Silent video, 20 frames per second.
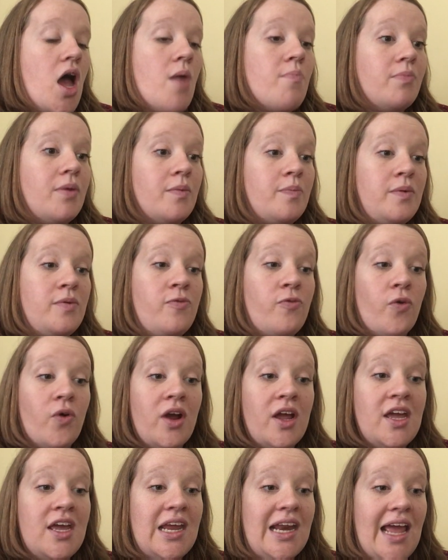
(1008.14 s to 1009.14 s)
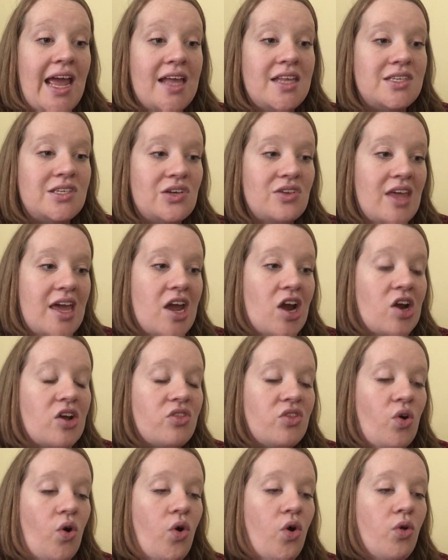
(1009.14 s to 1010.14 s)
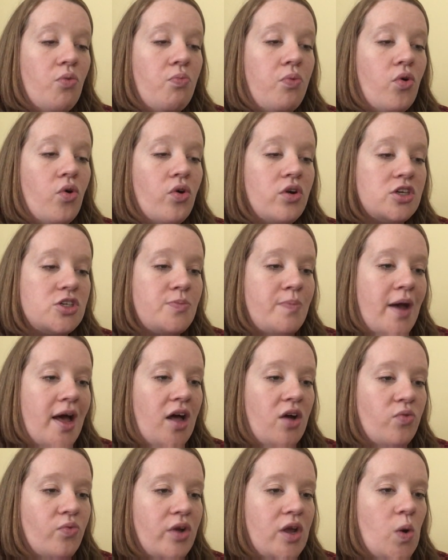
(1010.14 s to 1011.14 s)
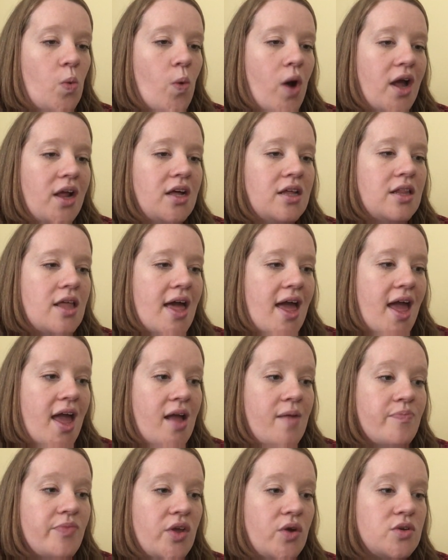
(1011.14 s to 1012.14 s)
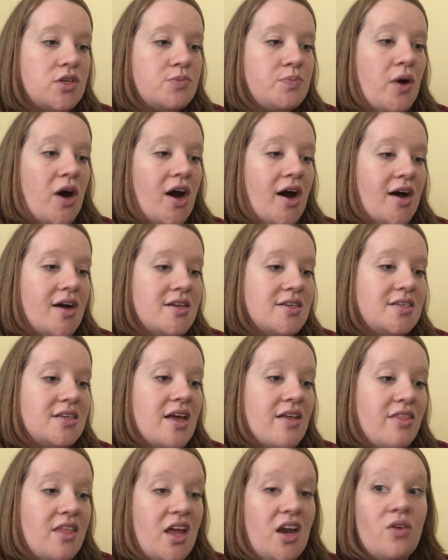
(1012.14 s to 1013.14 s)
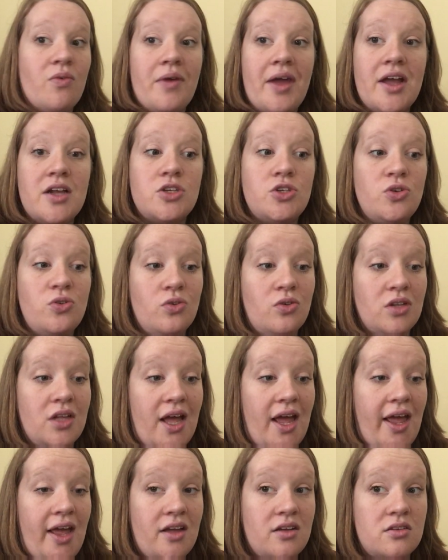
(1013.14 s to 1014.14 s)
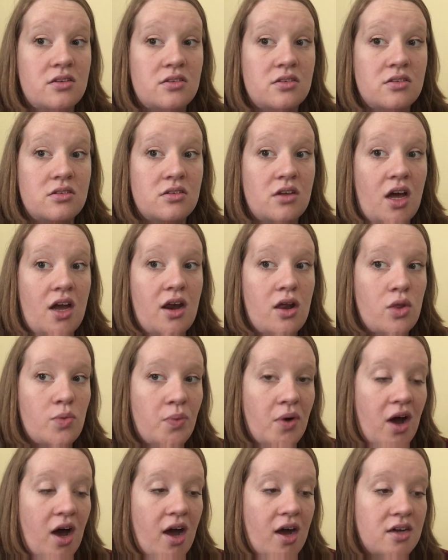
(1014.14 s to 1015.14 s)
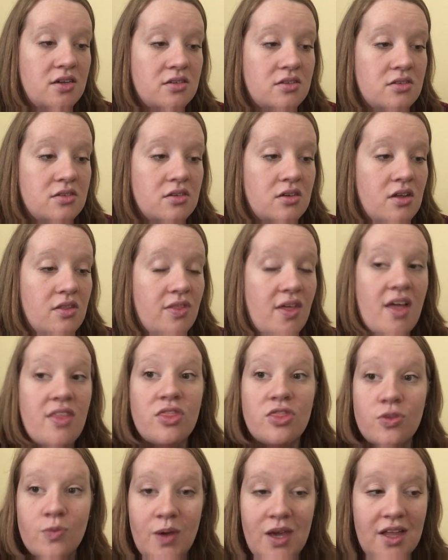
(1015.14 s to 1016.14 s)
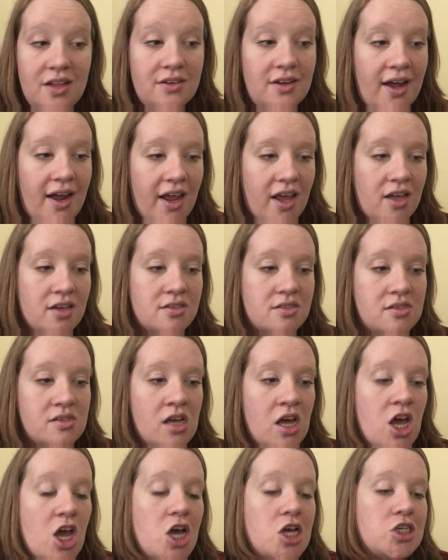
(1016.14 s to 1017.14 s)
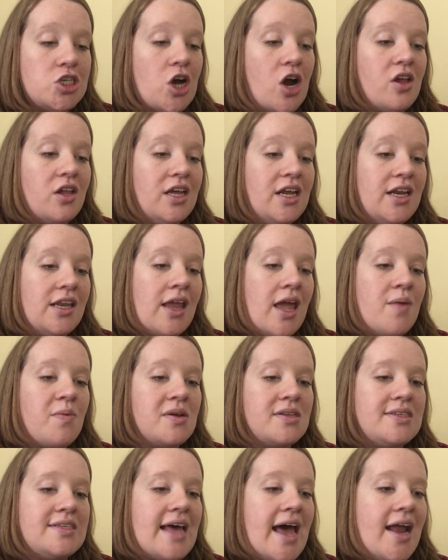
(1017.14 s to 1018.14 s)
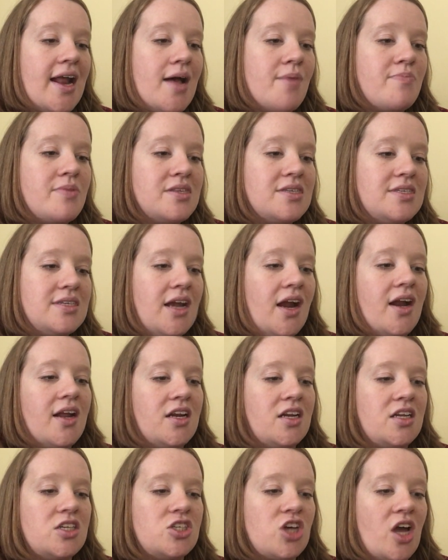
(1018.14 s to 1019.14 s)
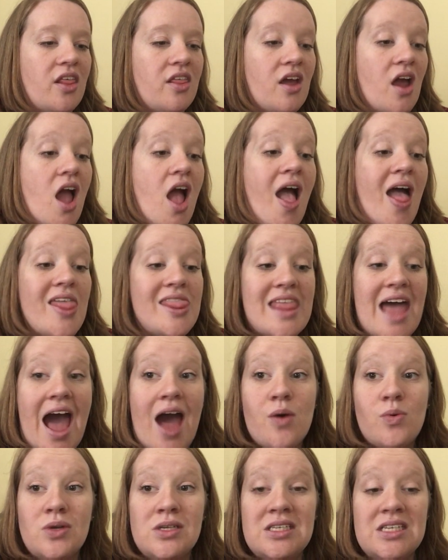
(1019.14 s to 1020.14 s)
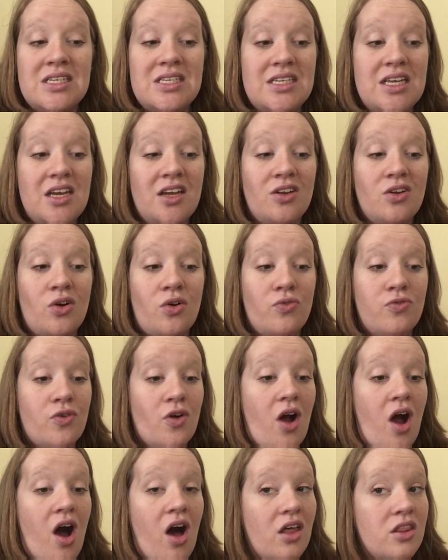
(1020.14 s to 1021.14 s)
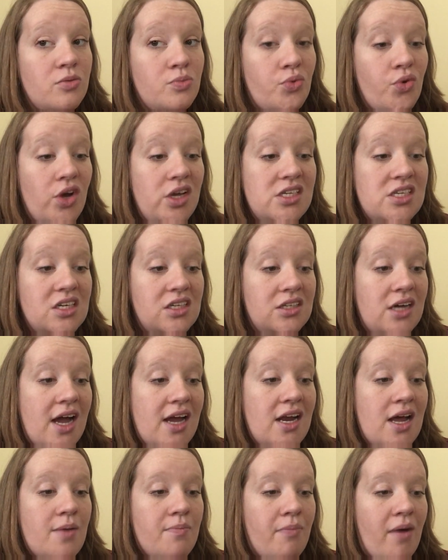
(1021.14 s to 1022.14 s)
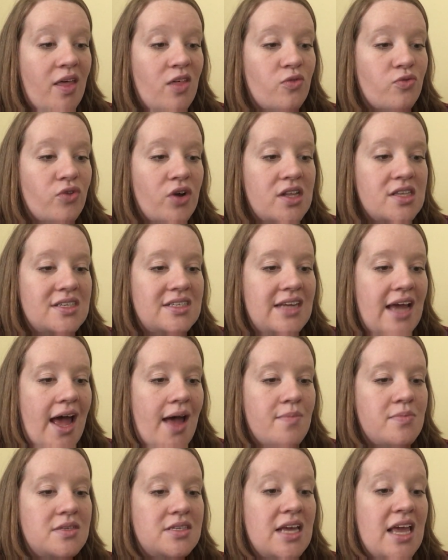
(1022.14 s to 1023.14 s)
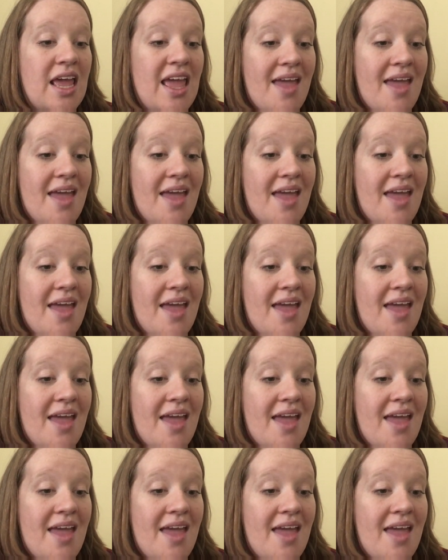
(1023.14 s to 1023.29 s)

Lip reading: But before he could answer, they heard the old porch bell ring 1 clang. There was a pause. Then it rang 2 clangs. Another pause. Then 3 clangs. Charlotte and Hayward sat up and stared at each other. That was the signal for all the boys to line up by the front steps.